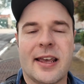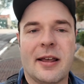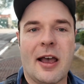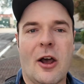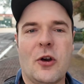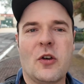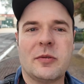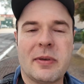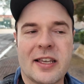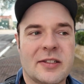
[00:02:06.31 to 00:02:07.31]
I don't know
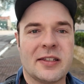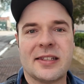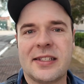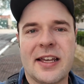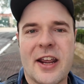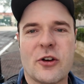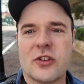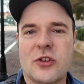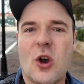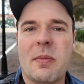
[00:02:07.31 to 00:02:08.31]
if it's because of the Sunday or
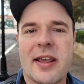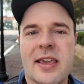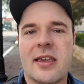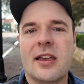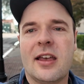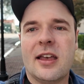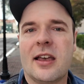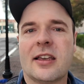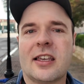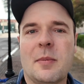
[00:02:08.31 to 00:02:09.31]
just nobody
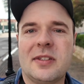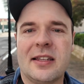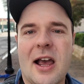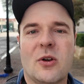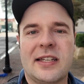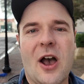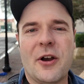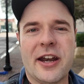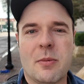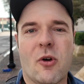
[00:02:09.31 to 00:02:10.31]
comes to
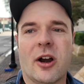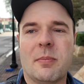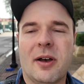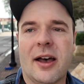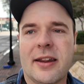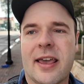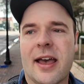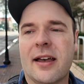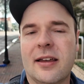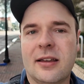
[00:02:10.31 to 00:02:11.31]
downtown anymore, but
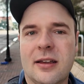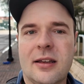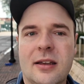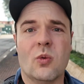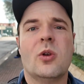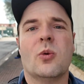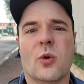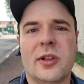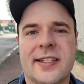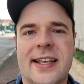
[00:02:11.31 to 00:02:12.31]
yeah,
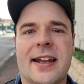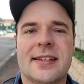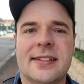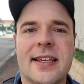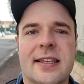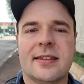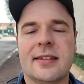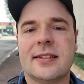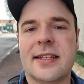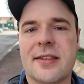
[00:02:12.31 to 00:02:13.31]
really sad to see
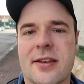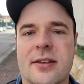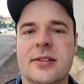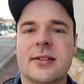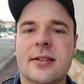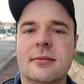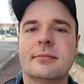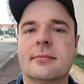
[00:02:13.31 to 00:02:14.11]
this.